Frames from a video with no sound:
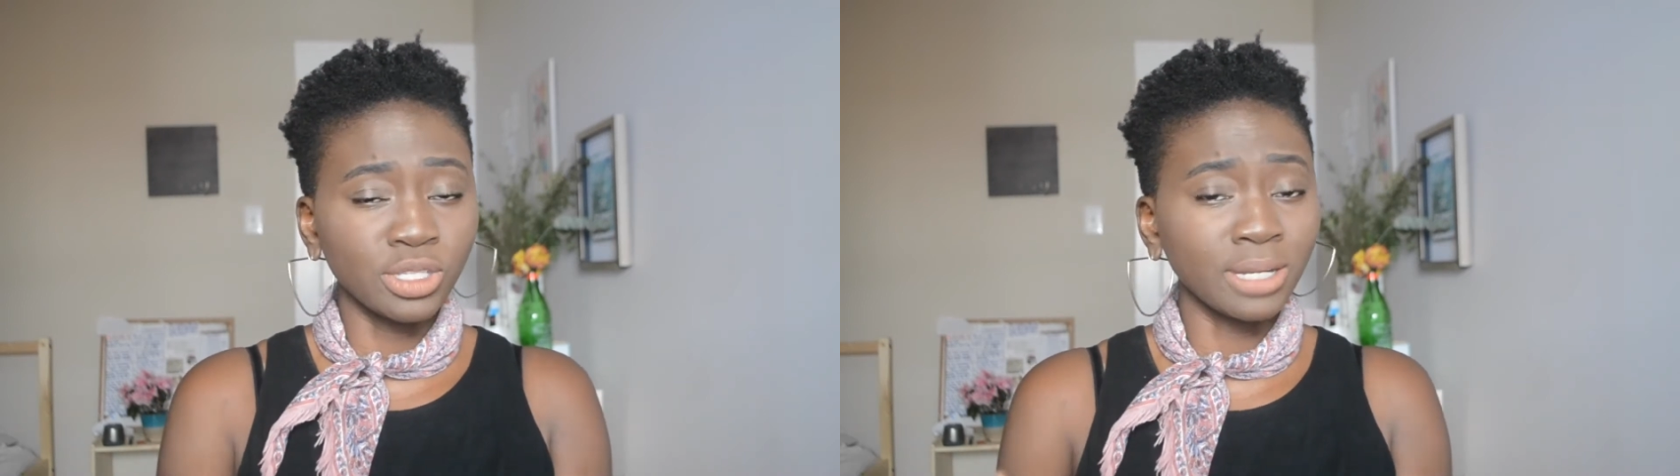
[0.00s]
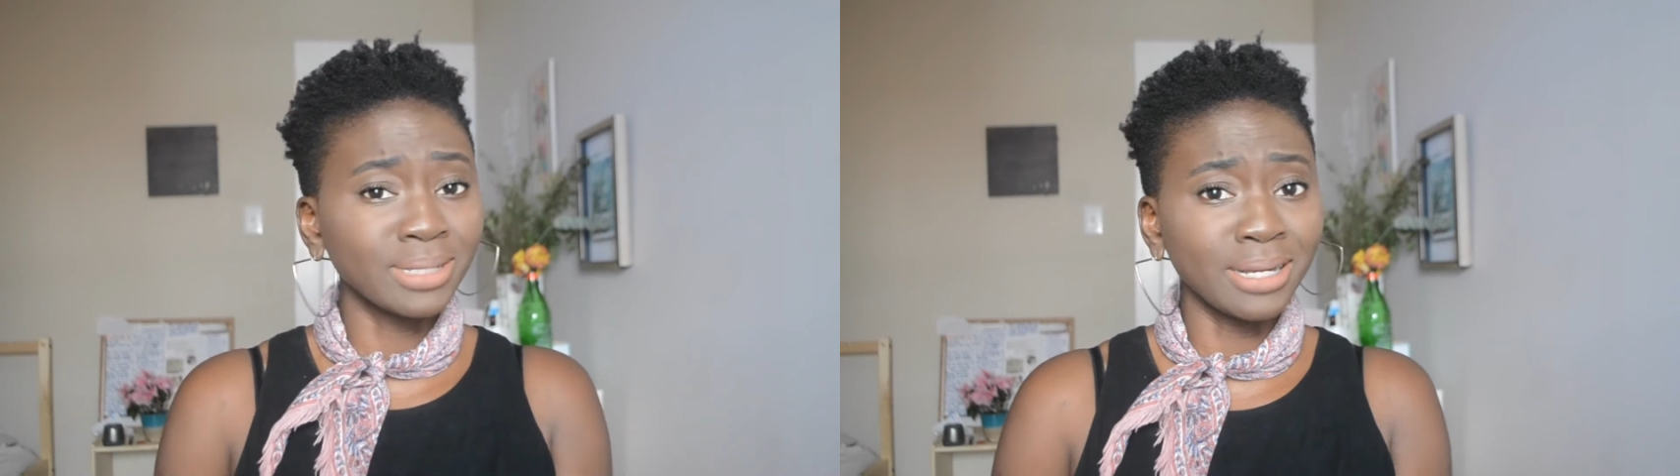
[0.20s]

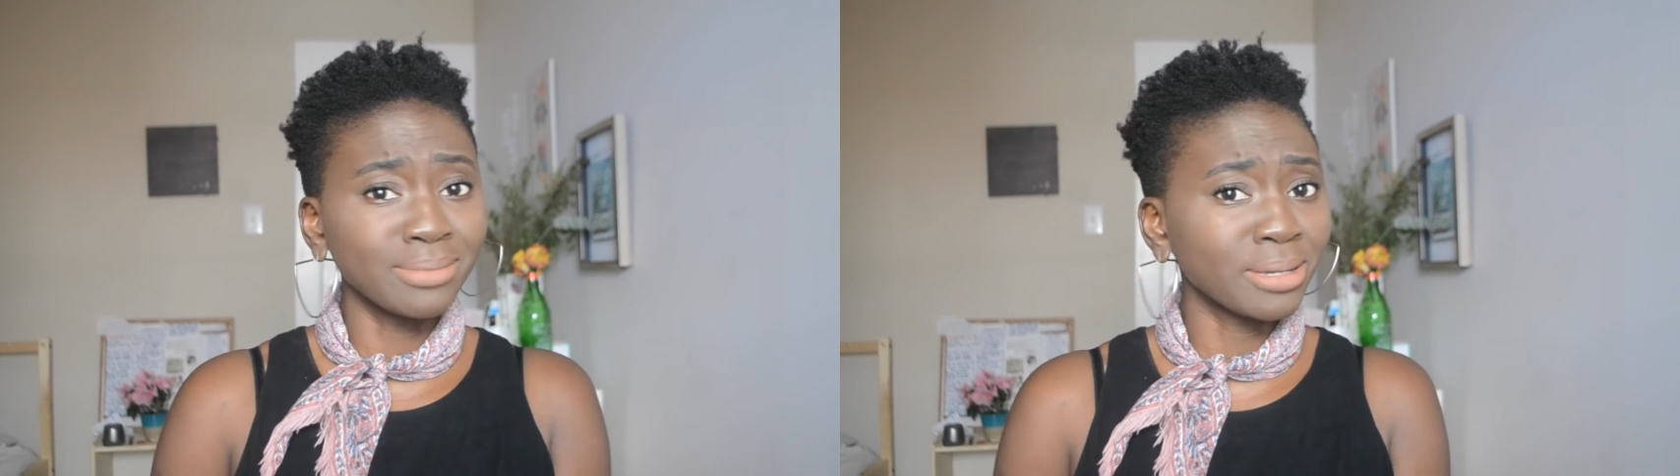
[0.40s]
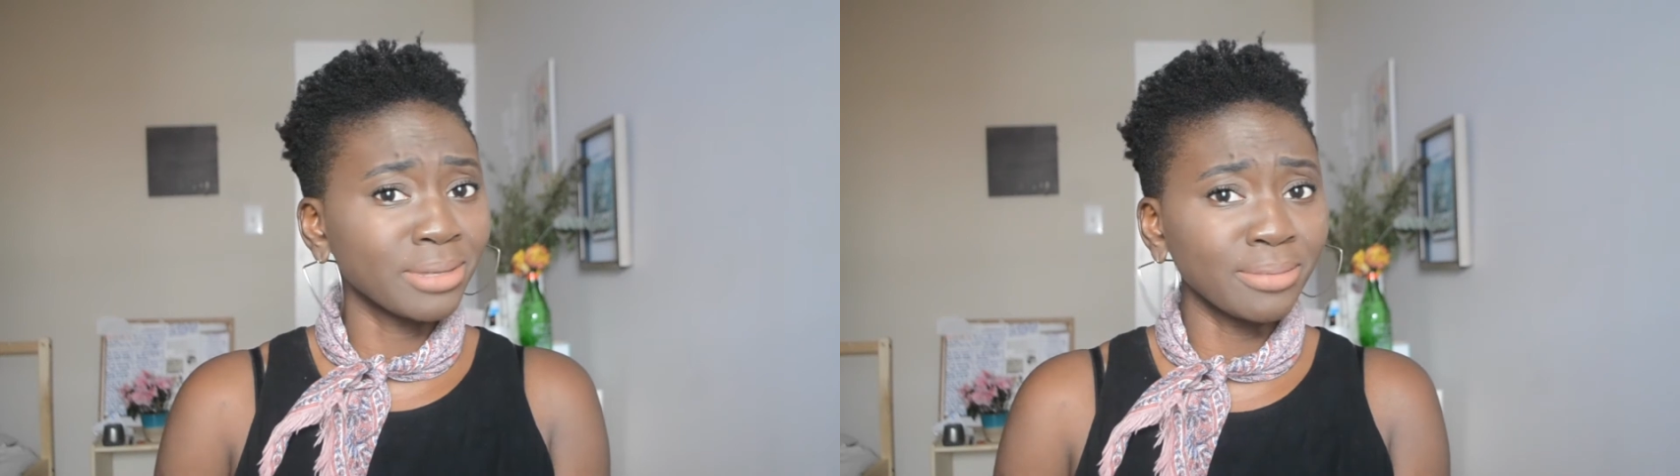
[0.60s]
Sometimes
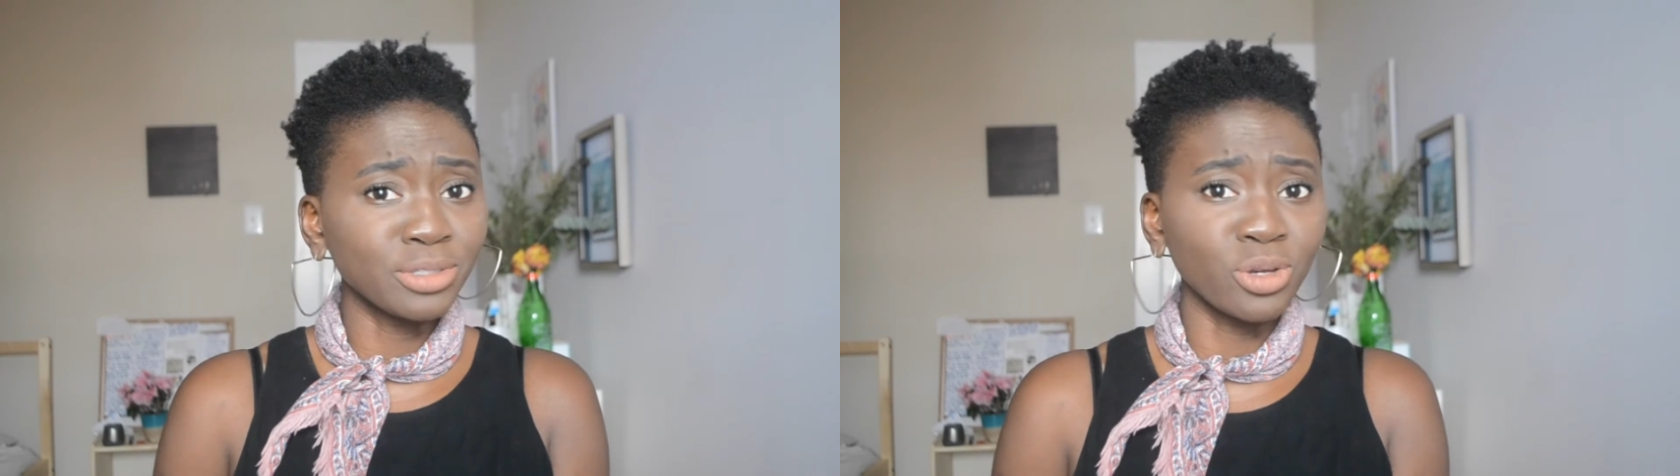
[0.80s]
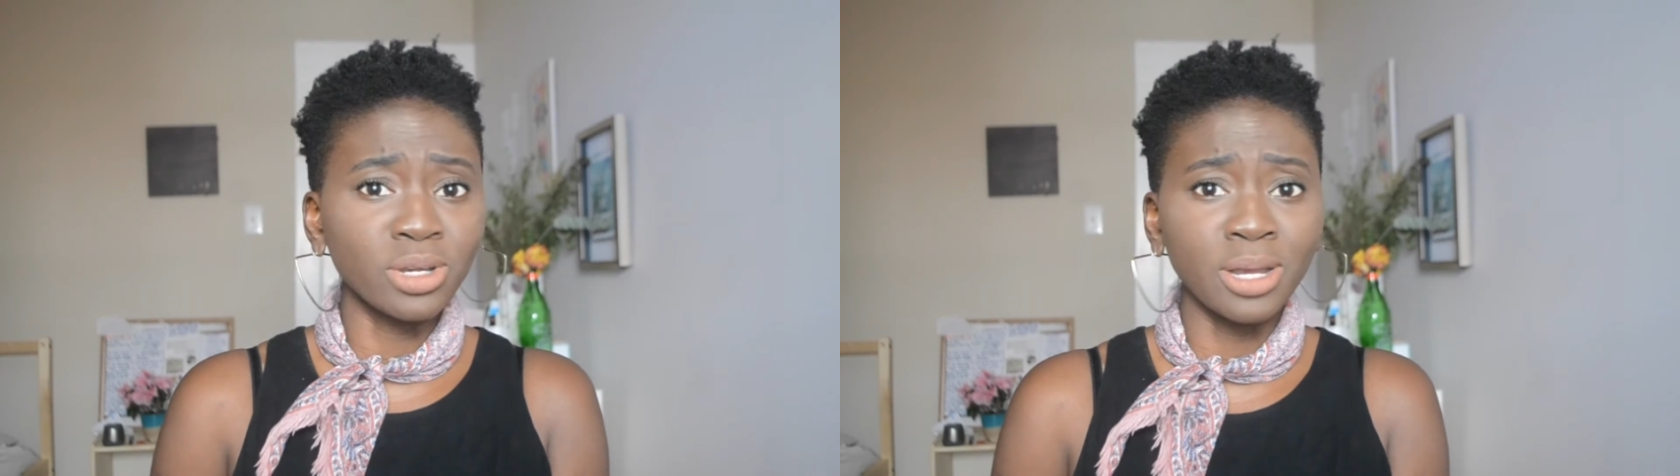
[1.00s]
some of them
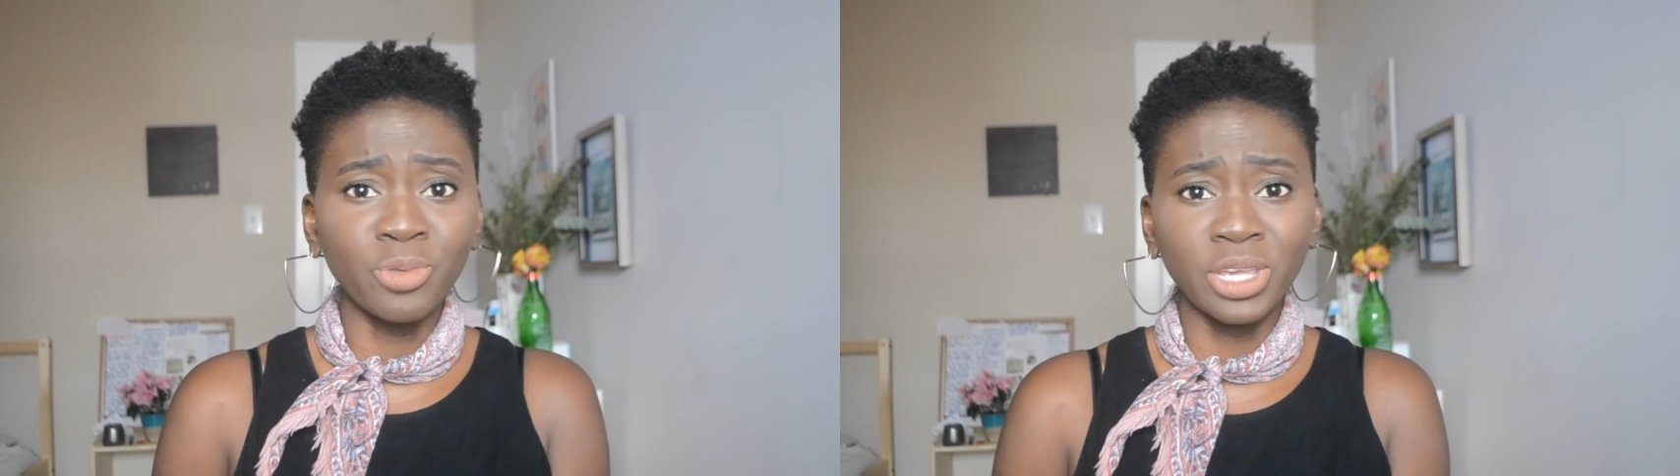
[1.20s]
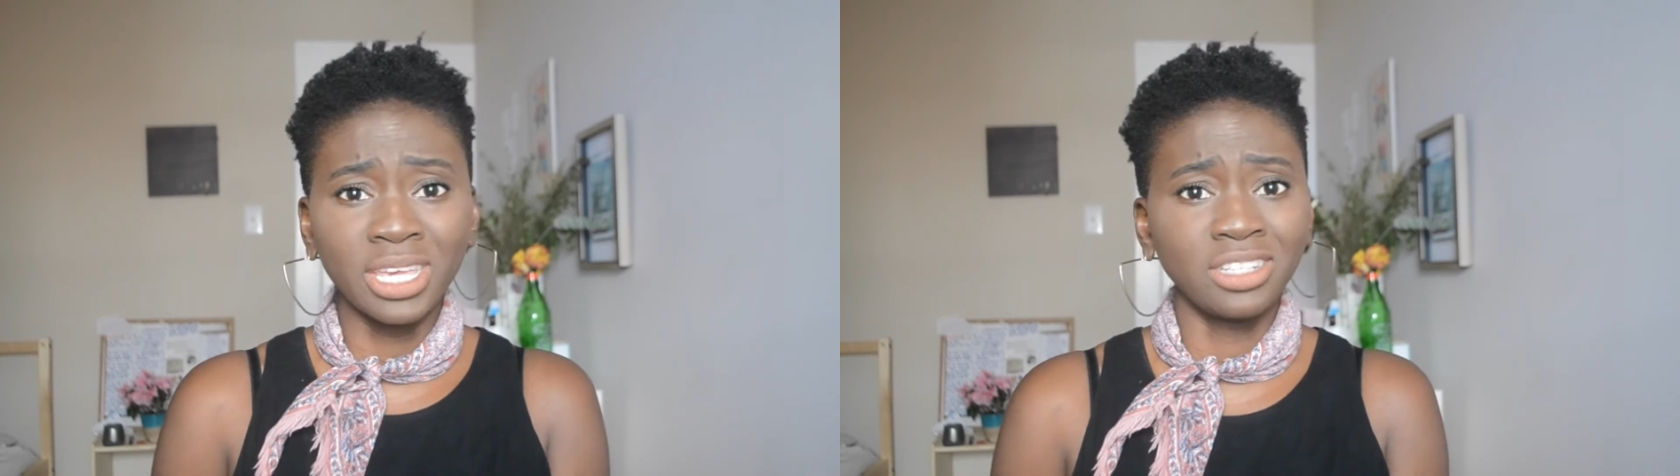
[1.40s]
don't come
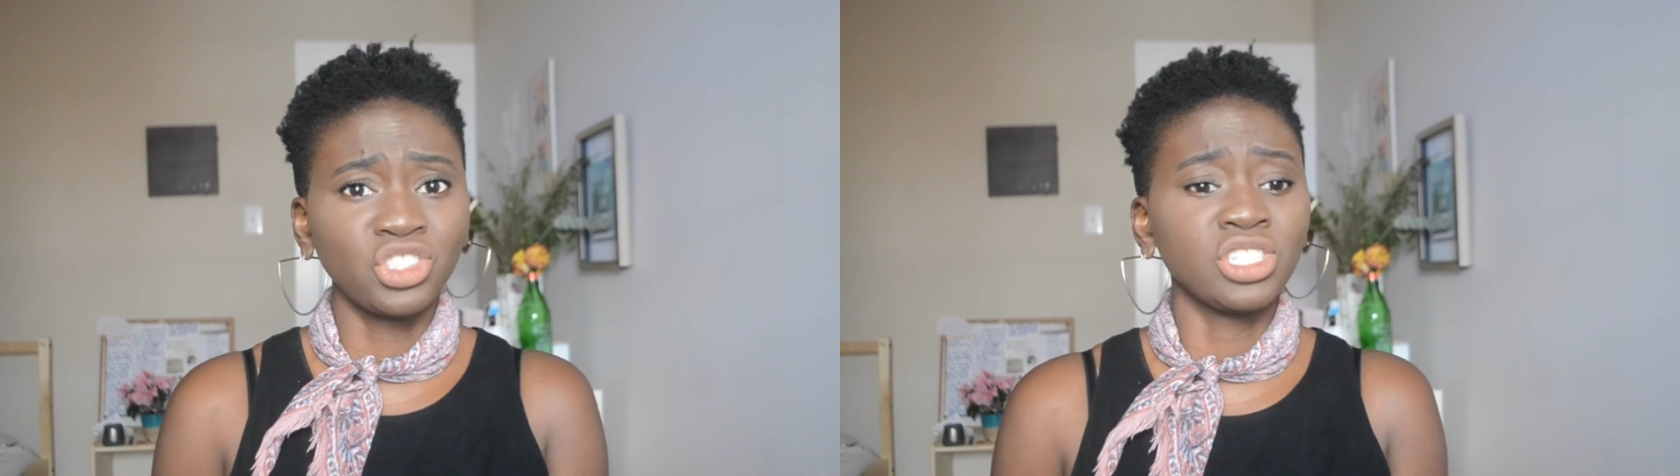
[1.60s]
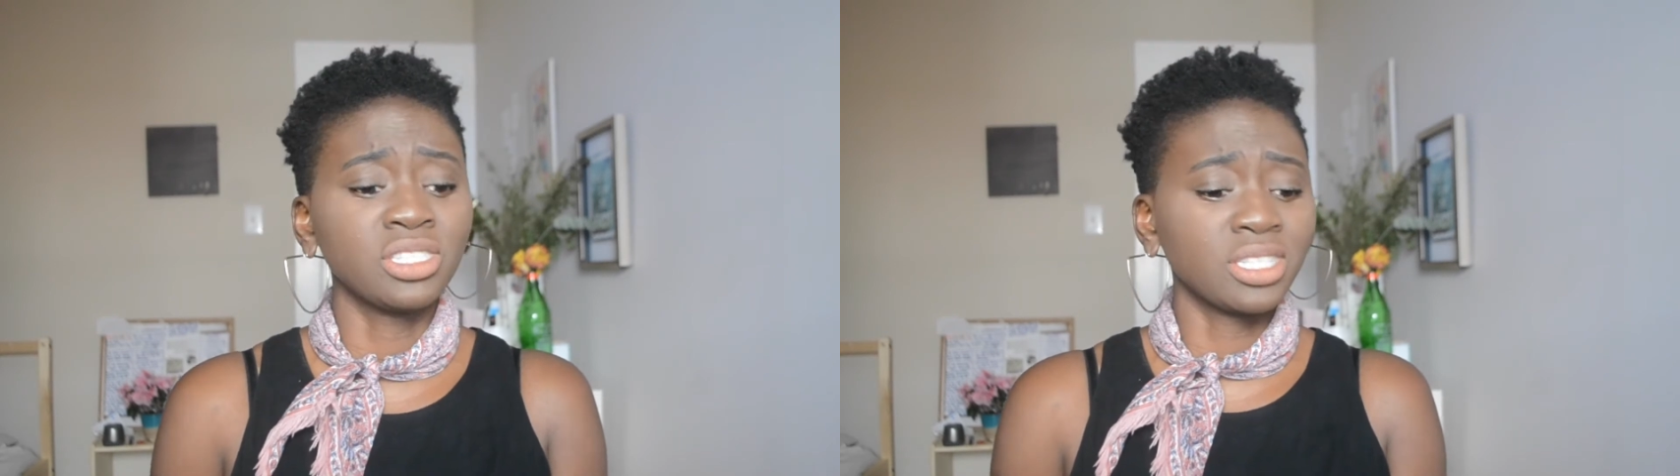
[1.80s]
with kitchens.